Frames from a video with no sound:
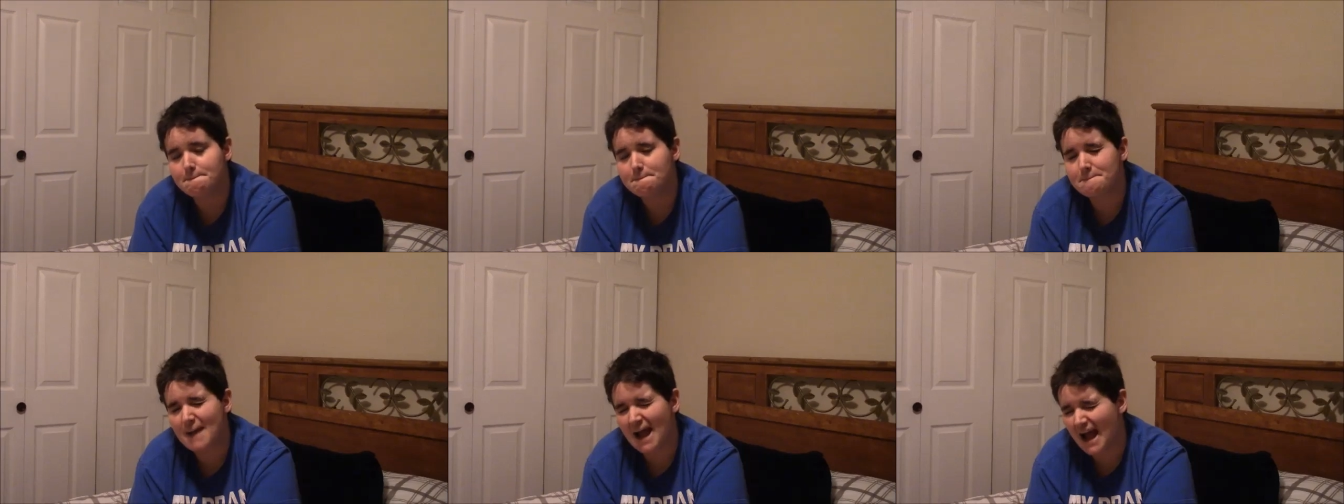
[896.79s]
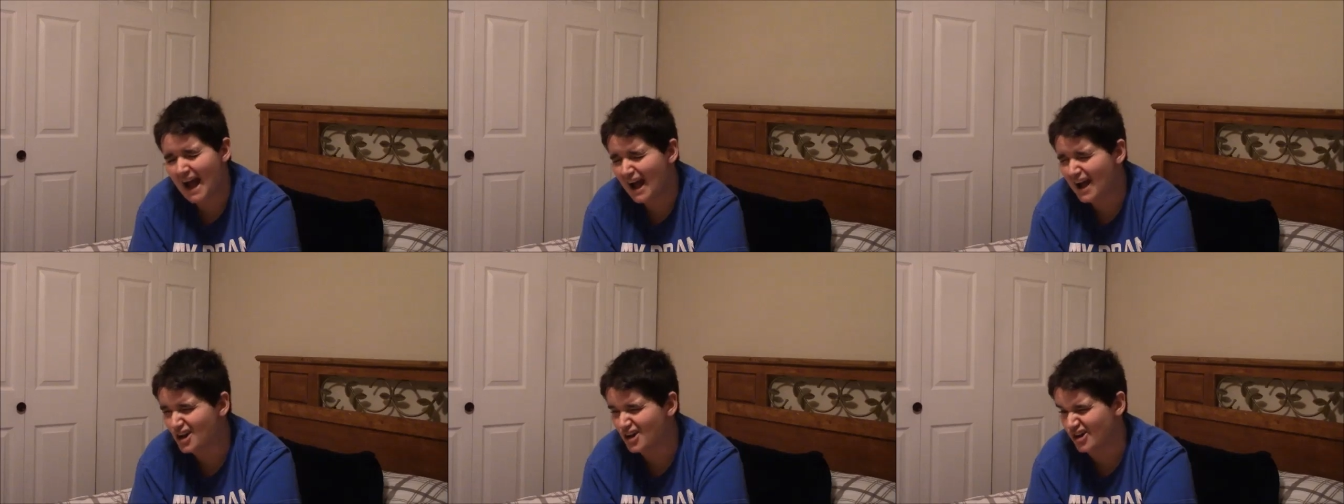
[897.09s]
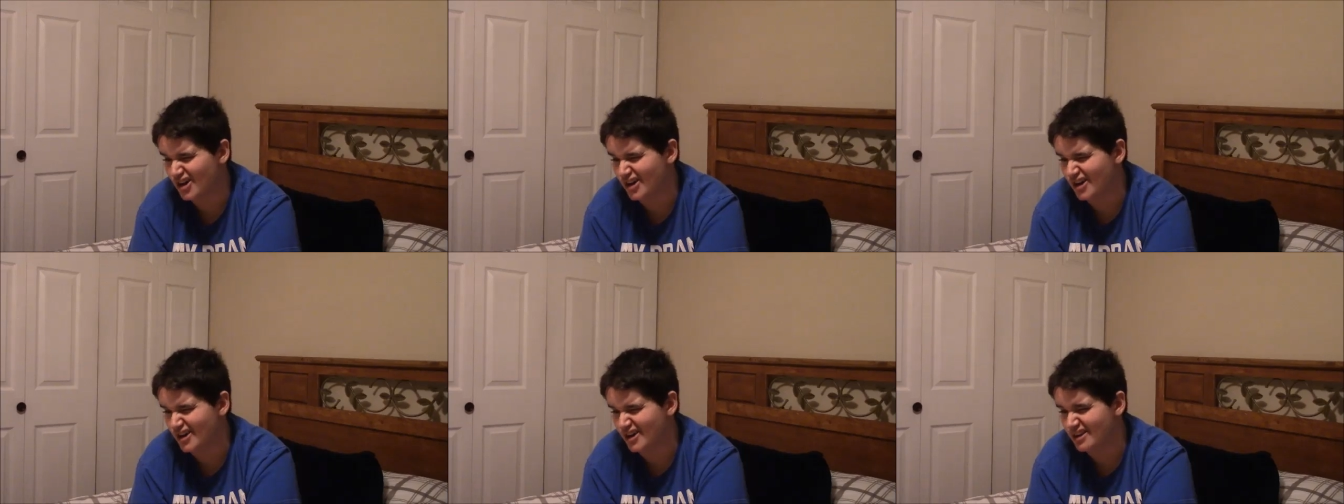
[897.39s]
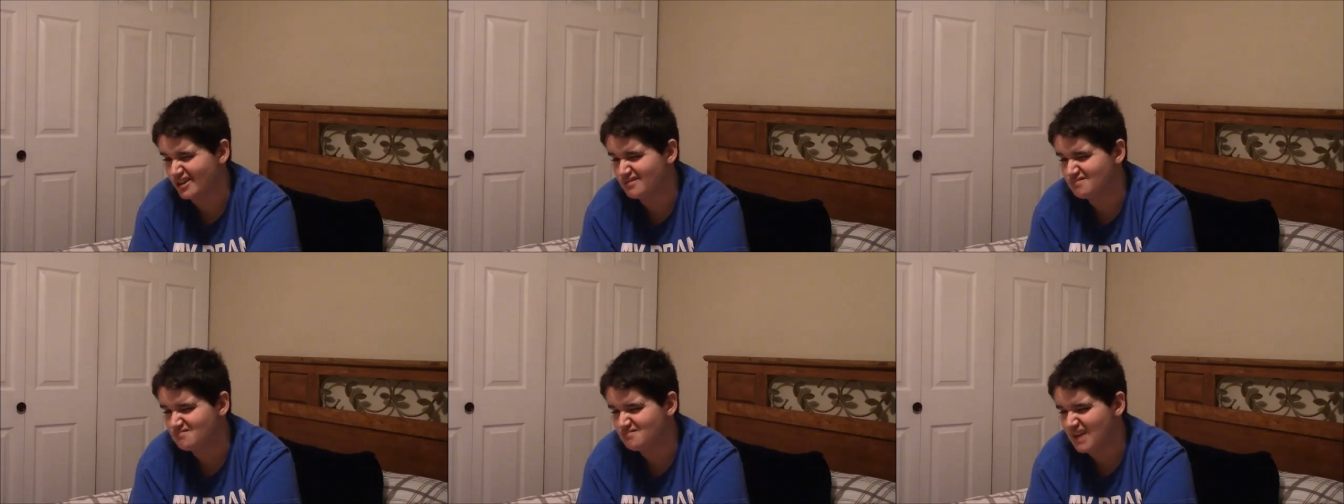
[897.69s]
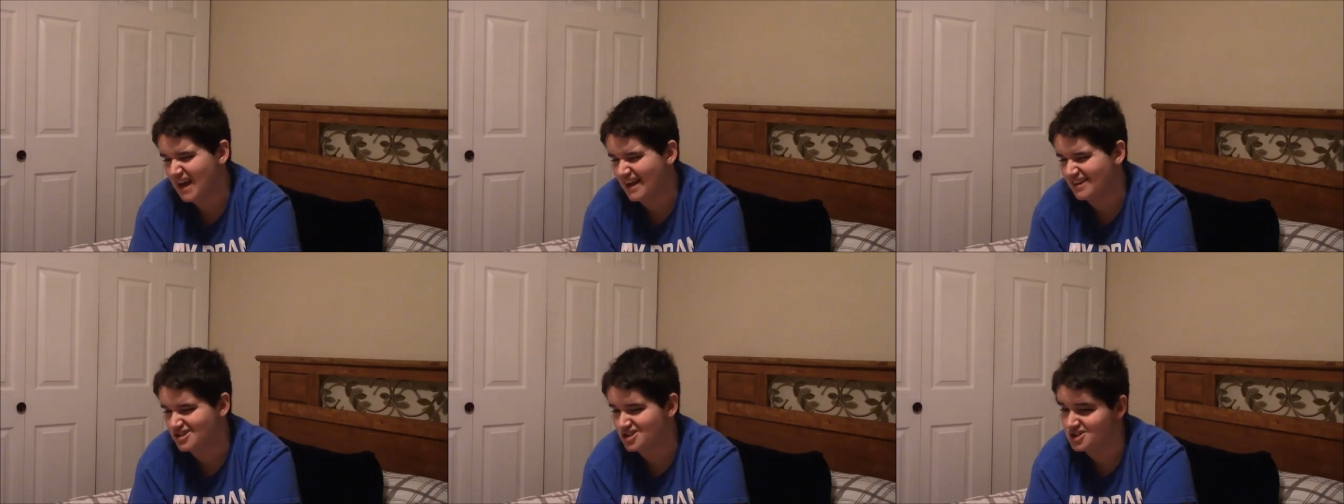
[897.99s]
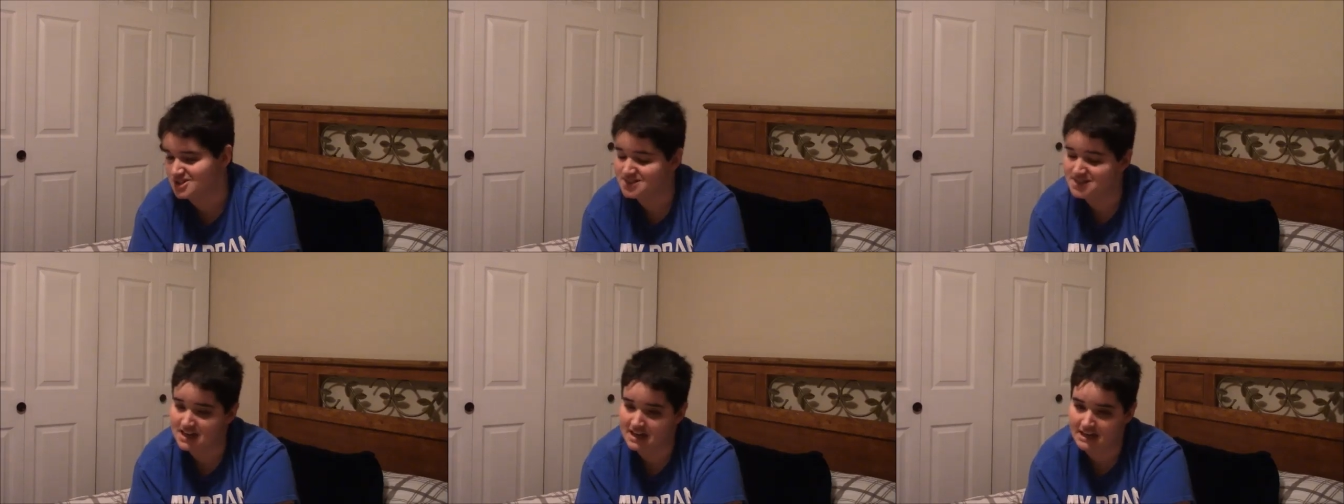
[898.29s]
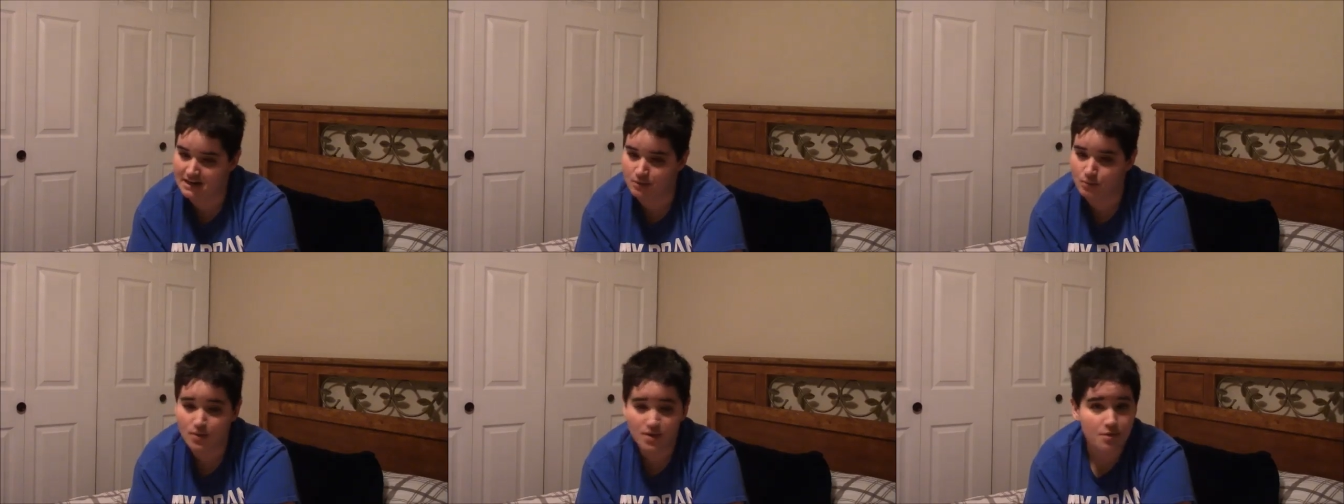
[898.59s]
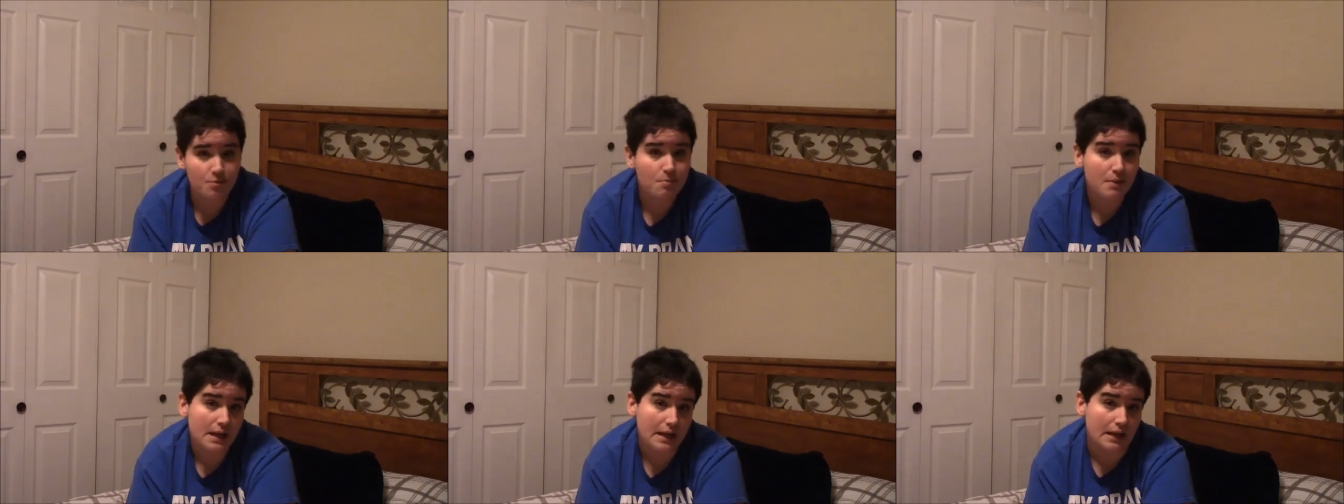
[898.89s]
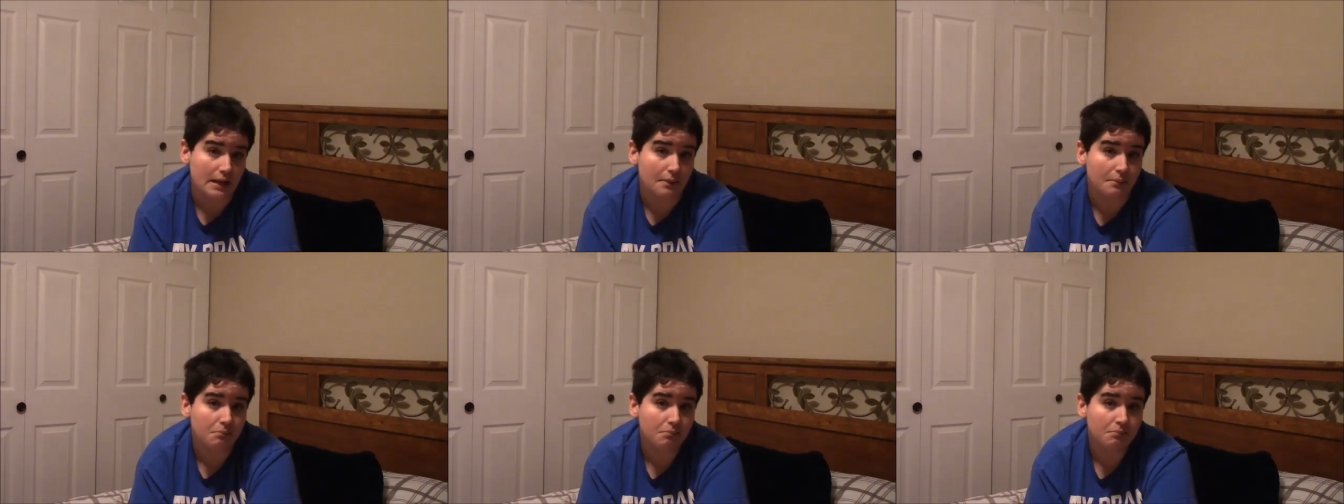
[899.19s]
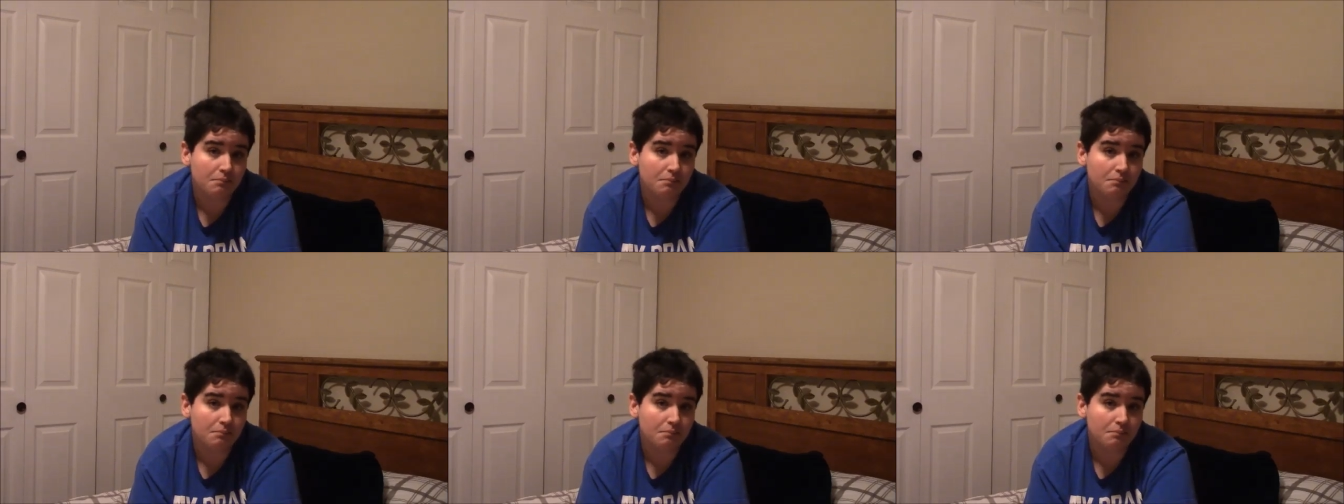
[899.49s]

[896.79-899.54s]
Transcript: pattern, I should say, with me